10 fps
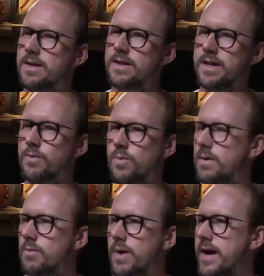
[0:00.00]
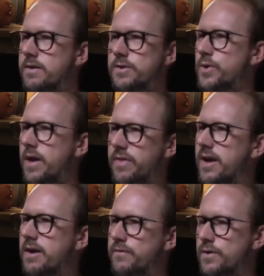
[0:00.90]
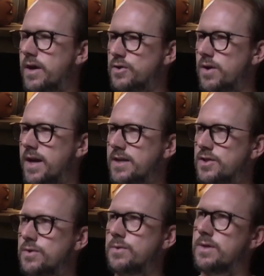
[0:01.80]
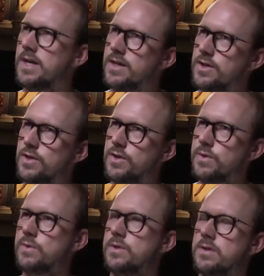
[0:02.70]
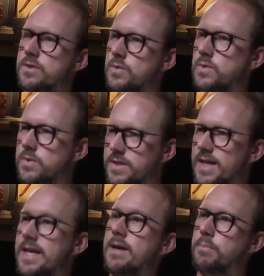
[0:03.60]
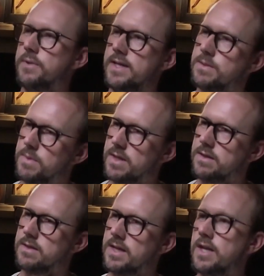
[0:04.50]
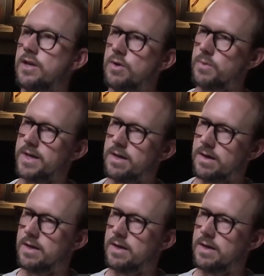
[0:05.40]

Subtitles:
Like, why are you not there if you're not trying to use the school to get placement in a career?